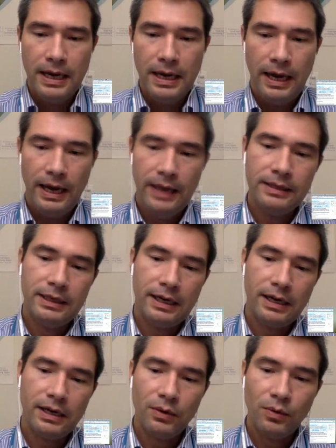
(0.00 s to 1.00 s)
and
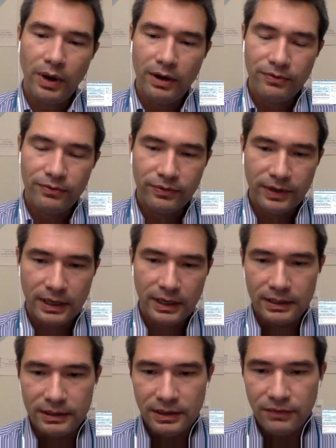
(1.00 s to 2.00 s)
with
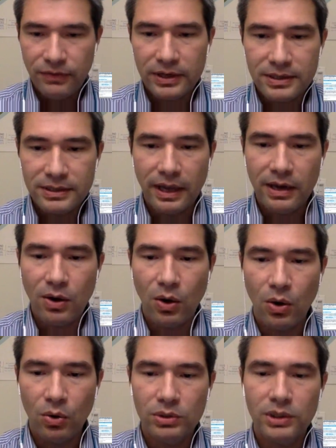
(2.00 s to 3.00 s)
different
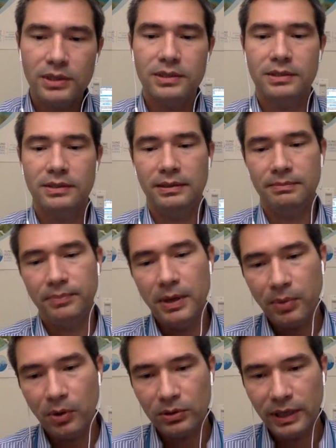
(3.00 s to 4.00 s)
stakeholders,
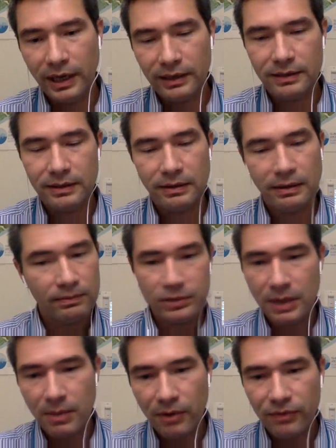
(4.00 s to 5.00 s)
people that
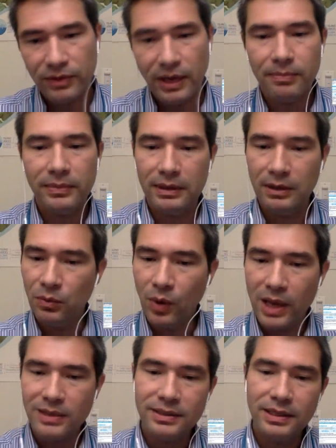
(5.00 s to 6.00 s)
some of them
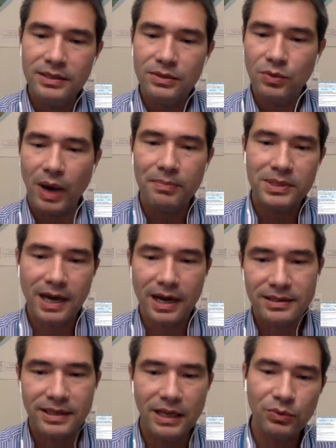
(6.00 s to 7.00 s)
runs these
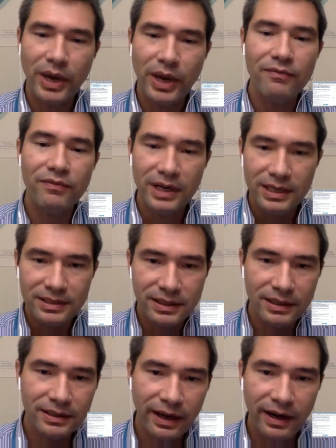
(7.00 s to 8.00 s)
websites that we have
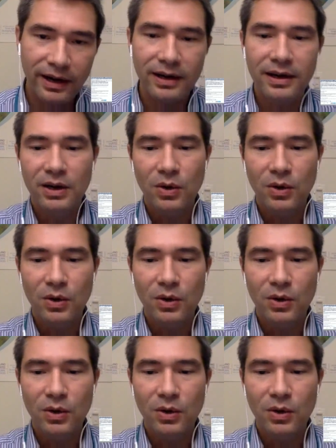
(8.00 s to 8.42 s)
listed there,